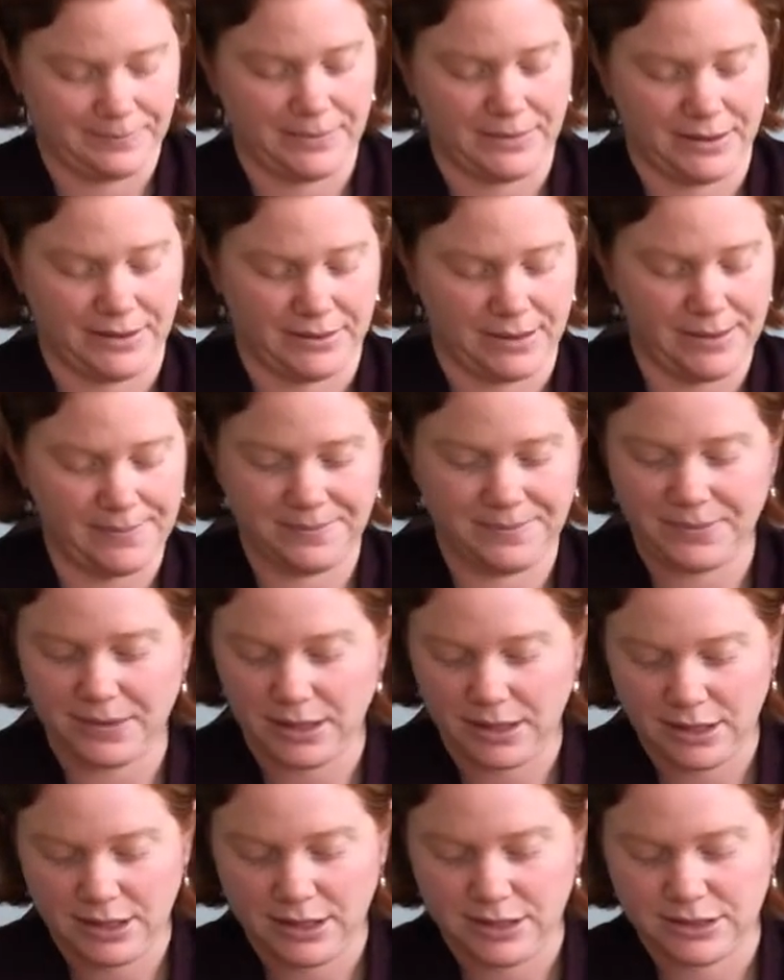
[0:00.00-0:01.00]
all right?
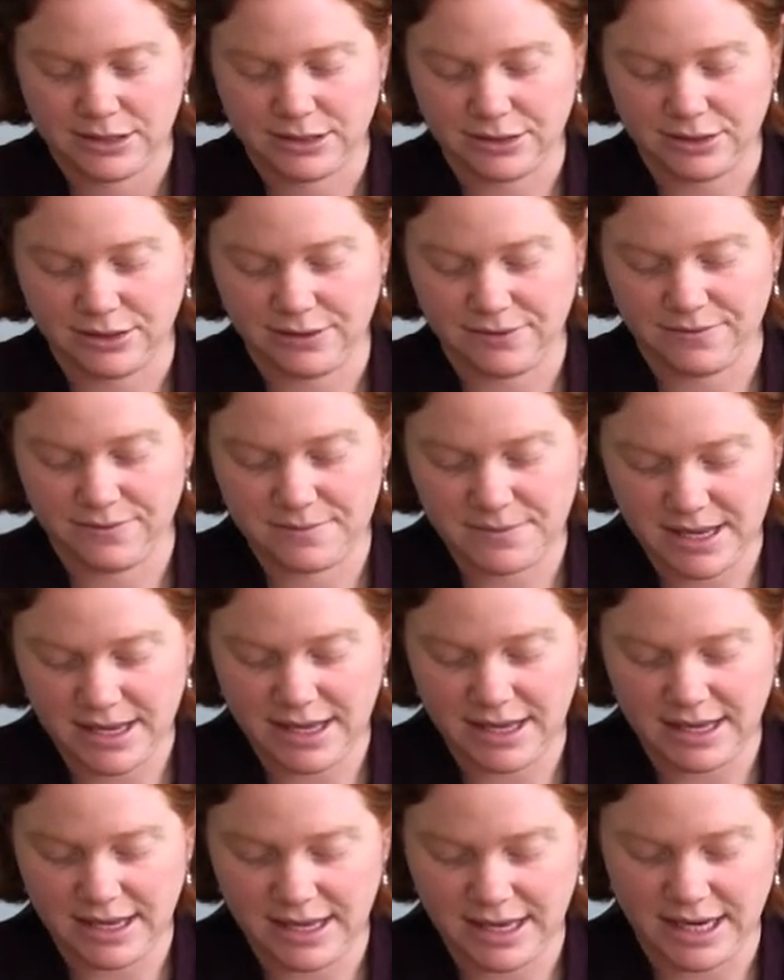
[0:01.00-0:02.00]
So for
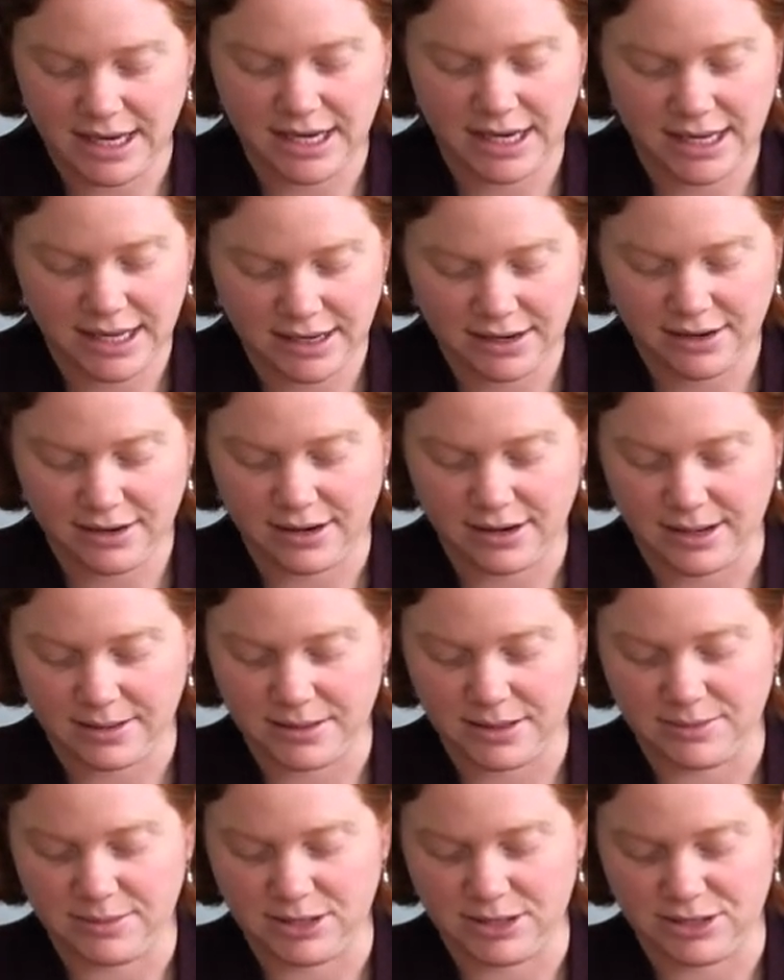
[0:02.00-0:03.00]
me in here, I'm going
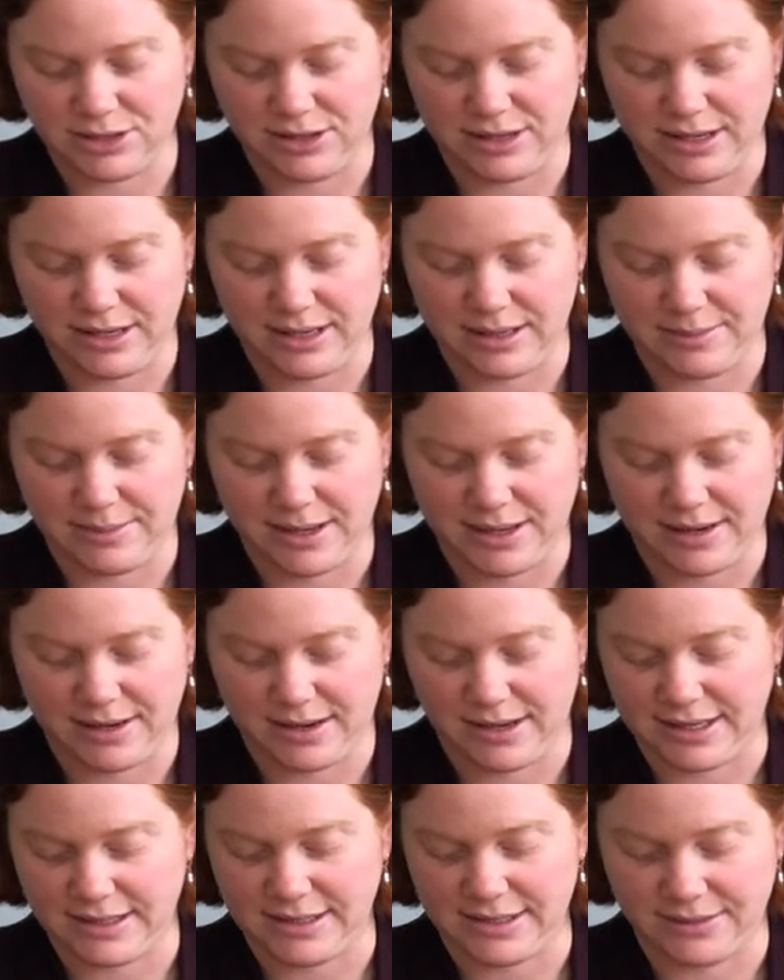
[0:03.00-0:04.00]
to be shooting at about
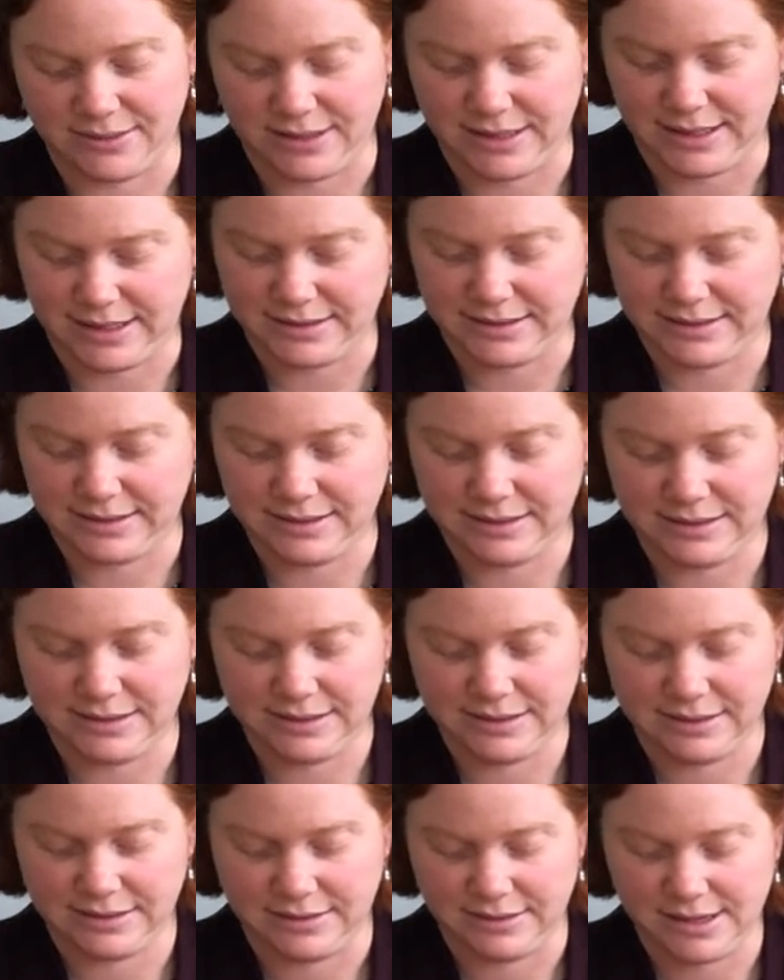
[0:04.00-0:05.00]
ISO 1000,
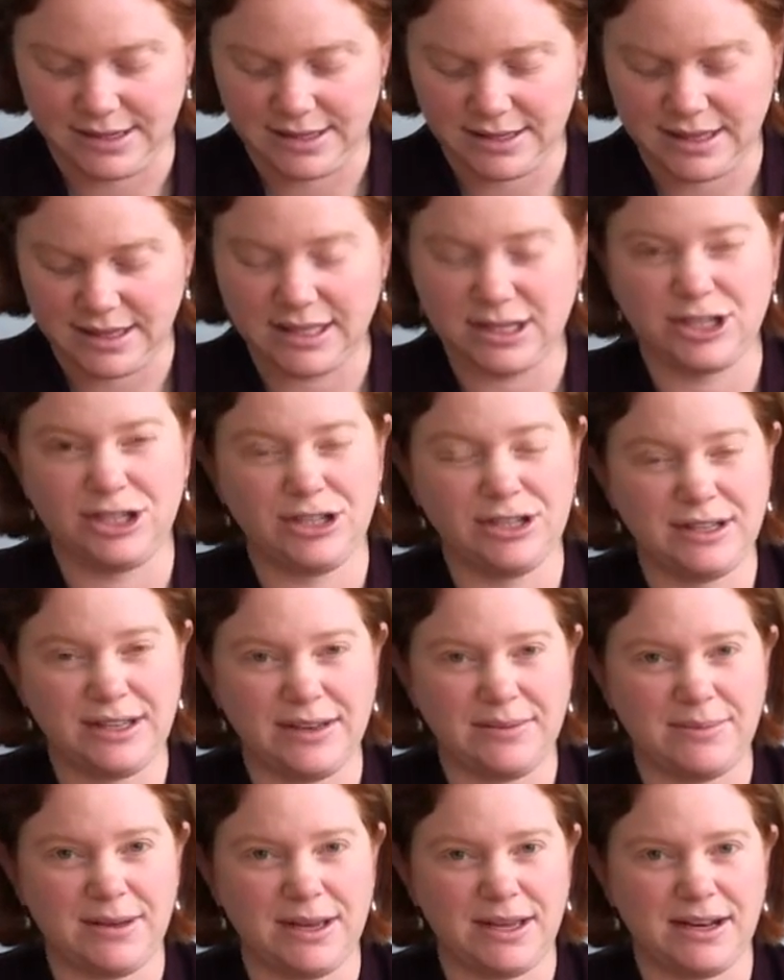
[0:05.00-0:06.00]
right? And that should give
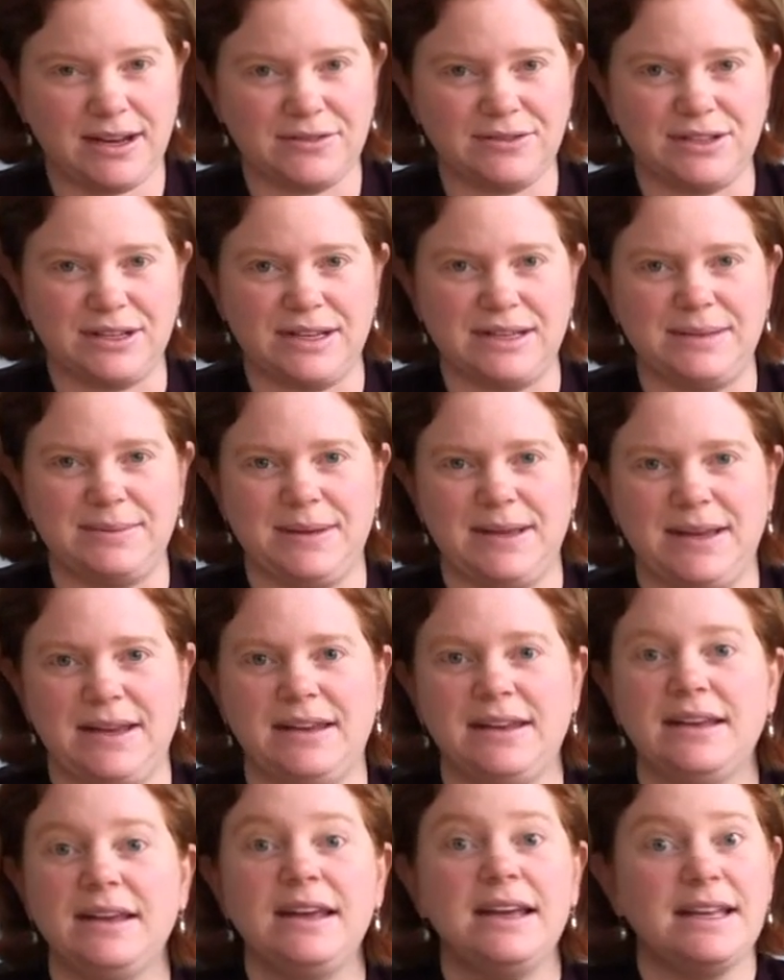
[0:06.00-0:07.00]
me enough shutter speed
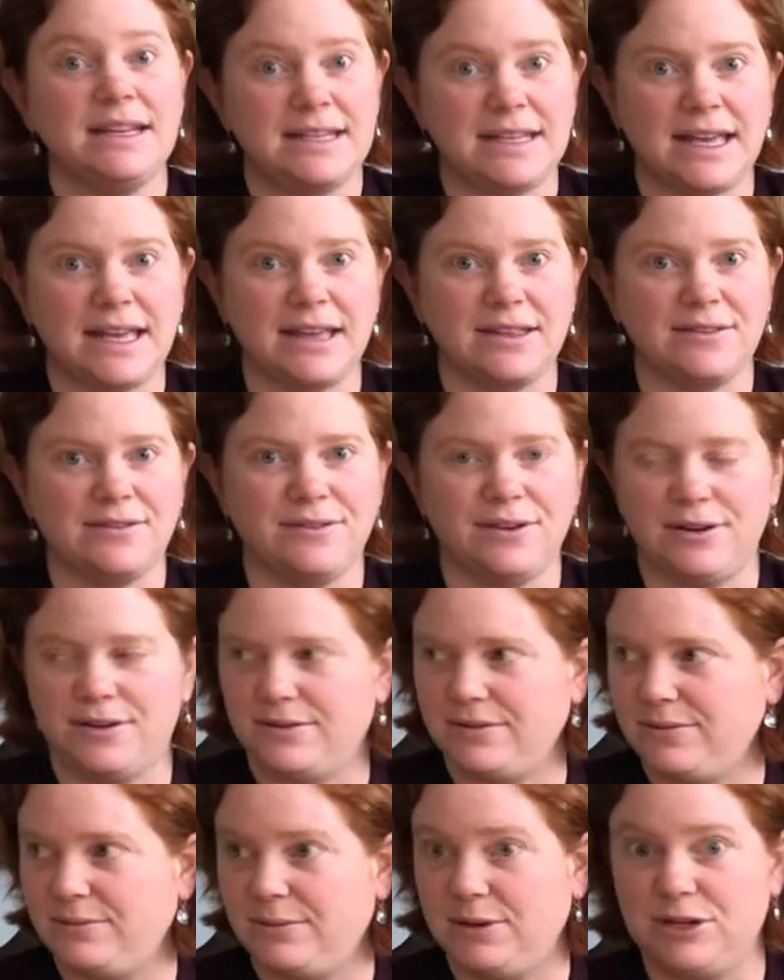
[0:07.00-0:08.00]
to get the photo
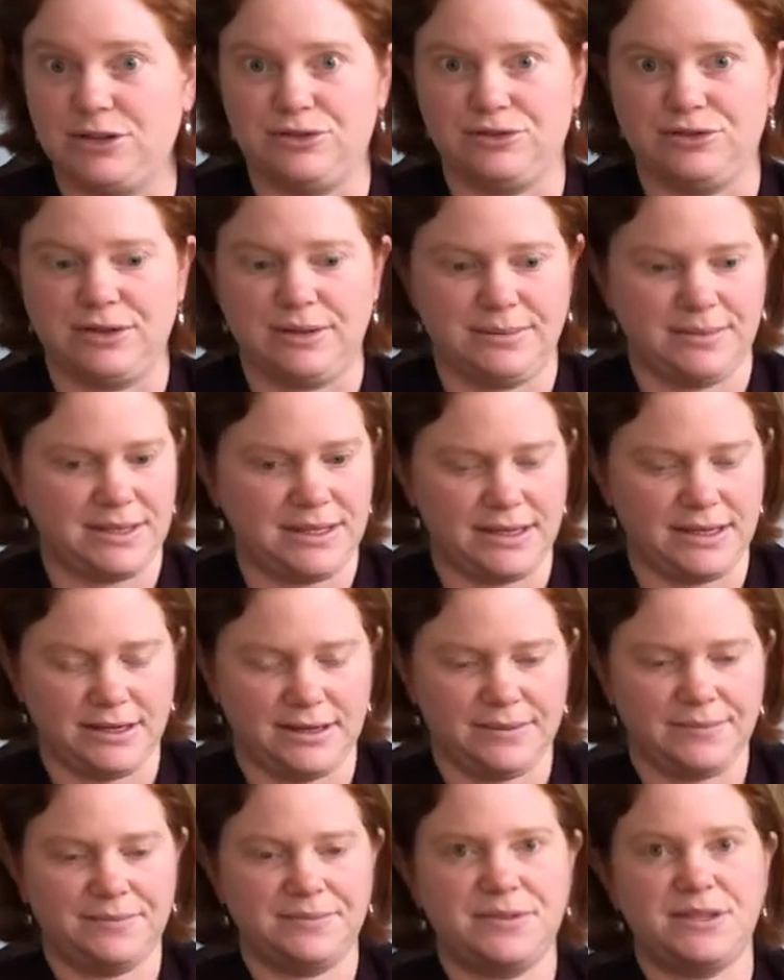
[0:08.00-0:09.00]
of my dreams
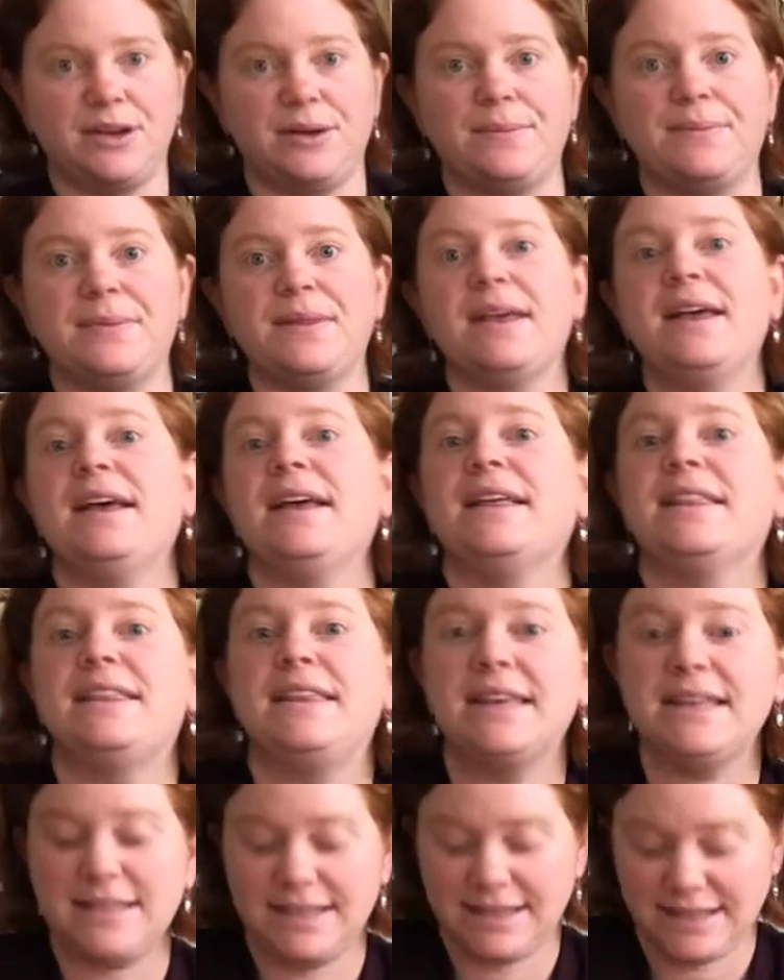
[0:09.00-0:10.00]
here. So
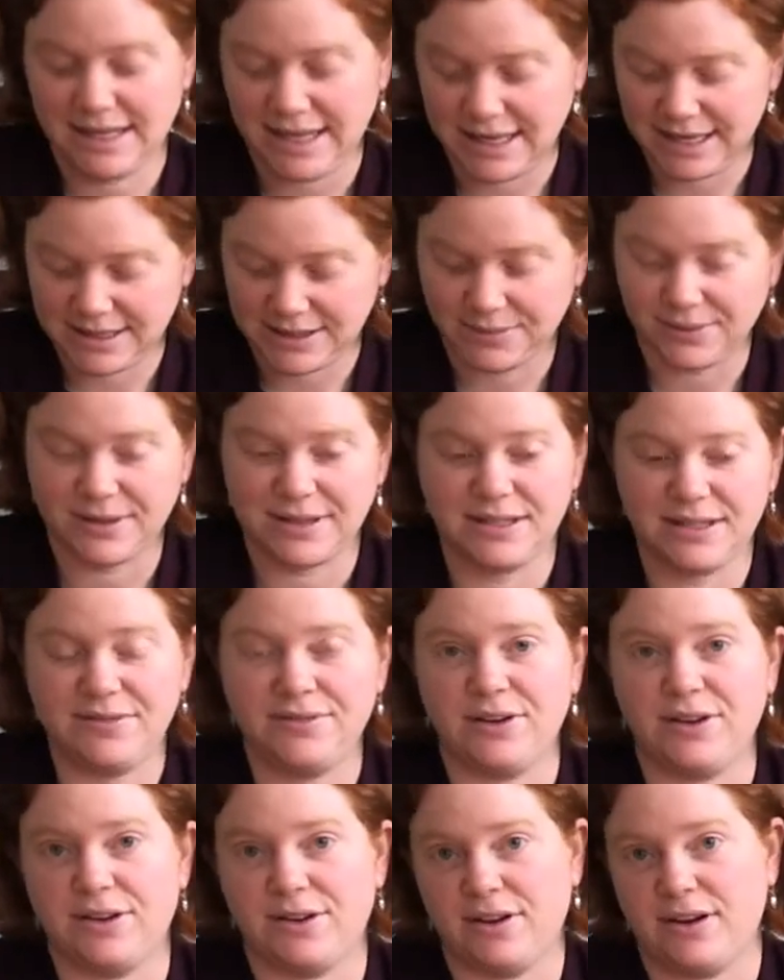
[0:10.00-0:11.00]
this is what this
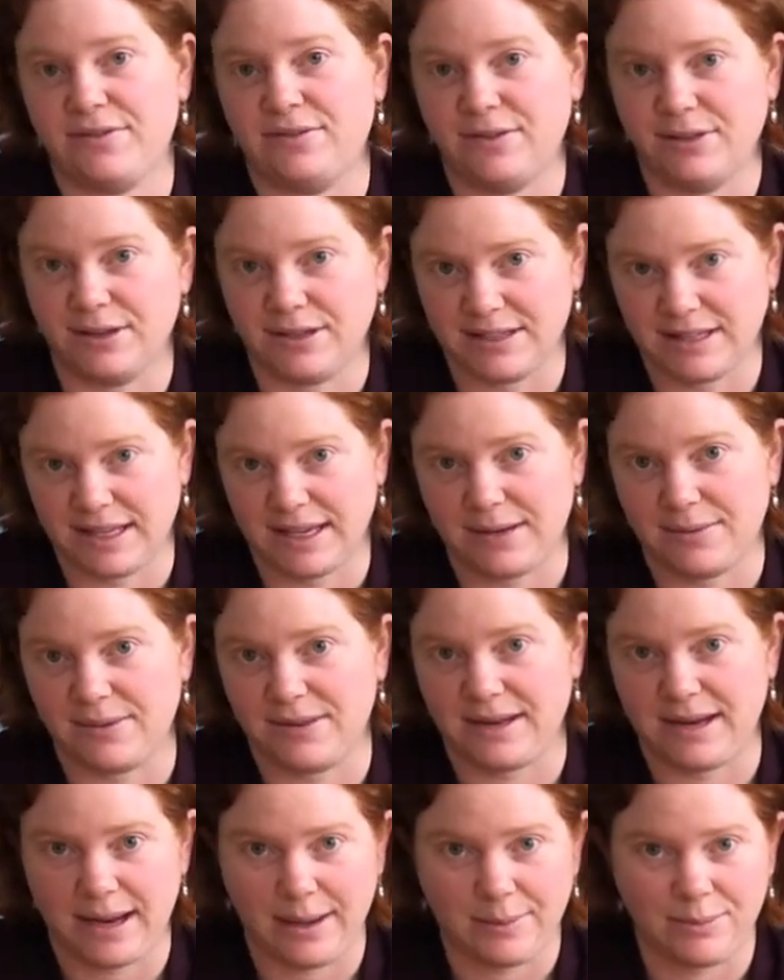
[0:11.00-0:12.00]
photograph looks like with
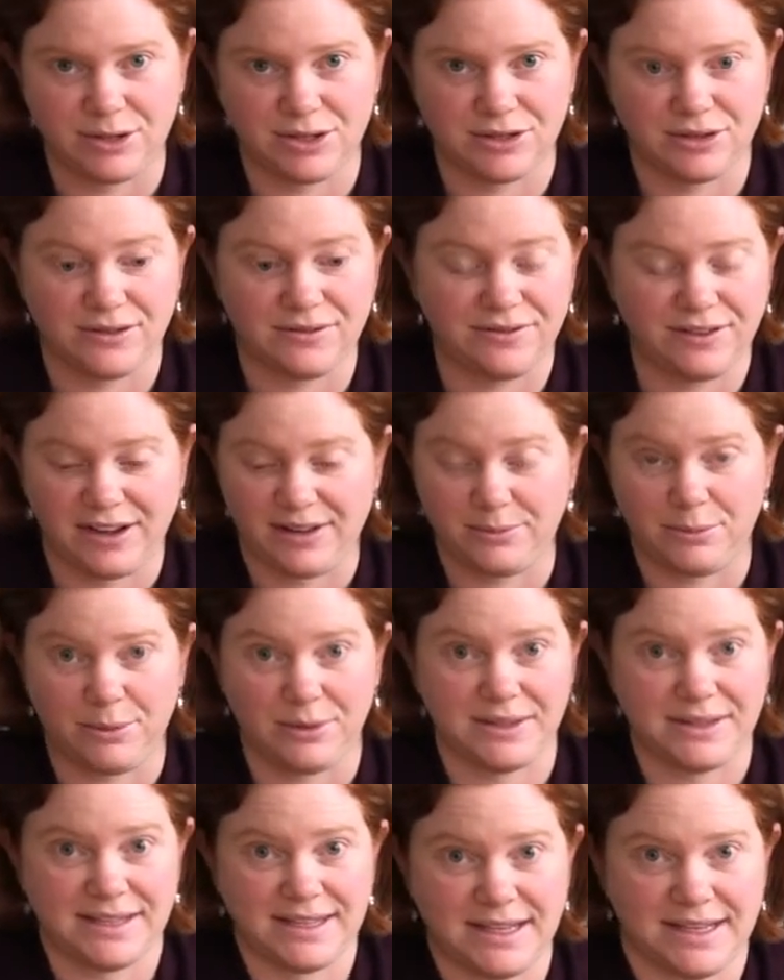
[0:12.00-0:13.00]
an aperture of
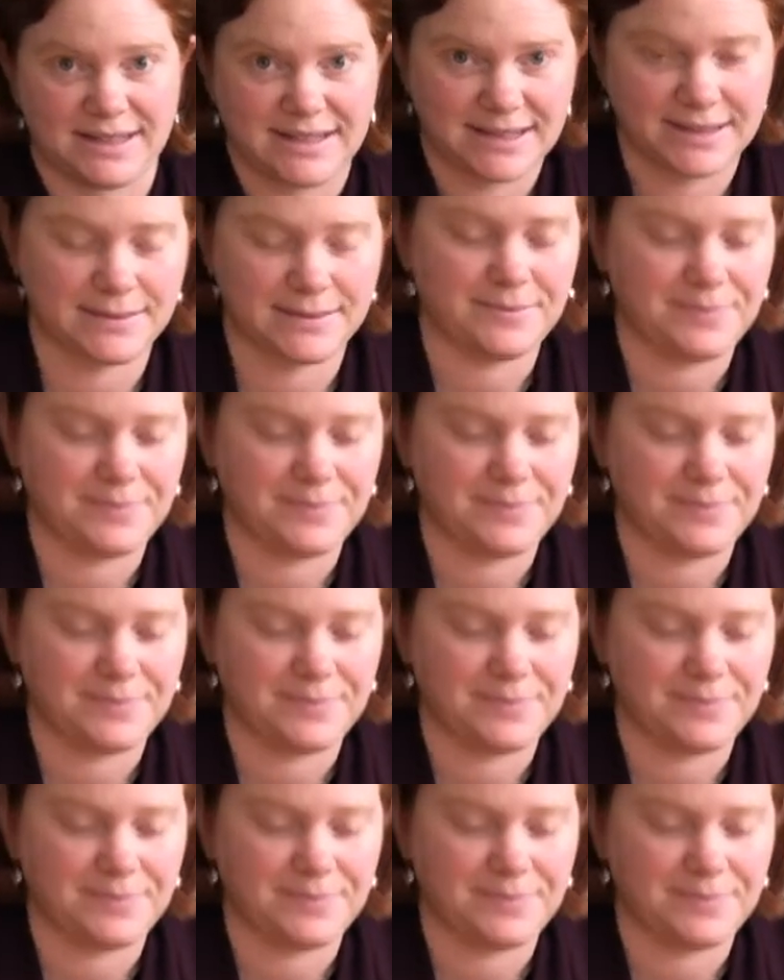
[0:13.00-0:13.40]
5.6.